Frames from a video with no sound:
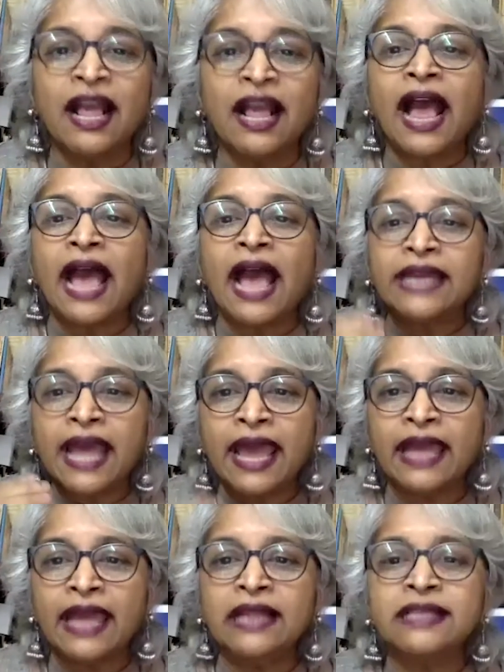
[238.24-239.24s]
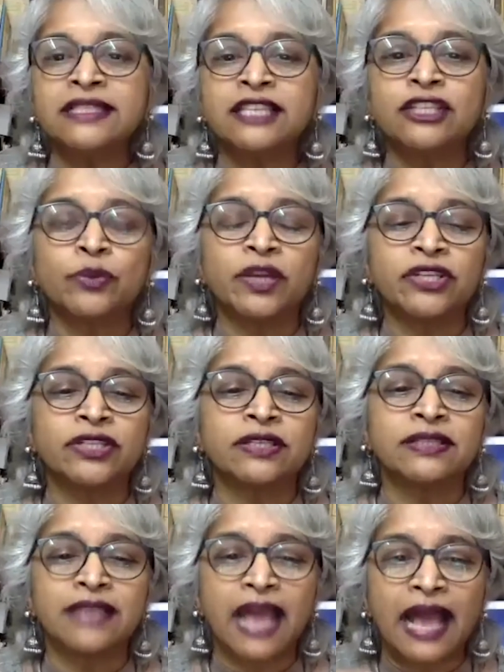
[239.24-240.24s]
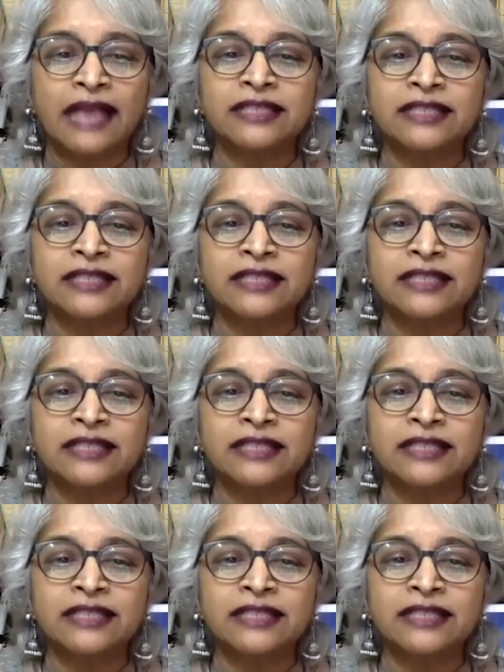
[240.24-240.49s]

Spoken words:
and health situations as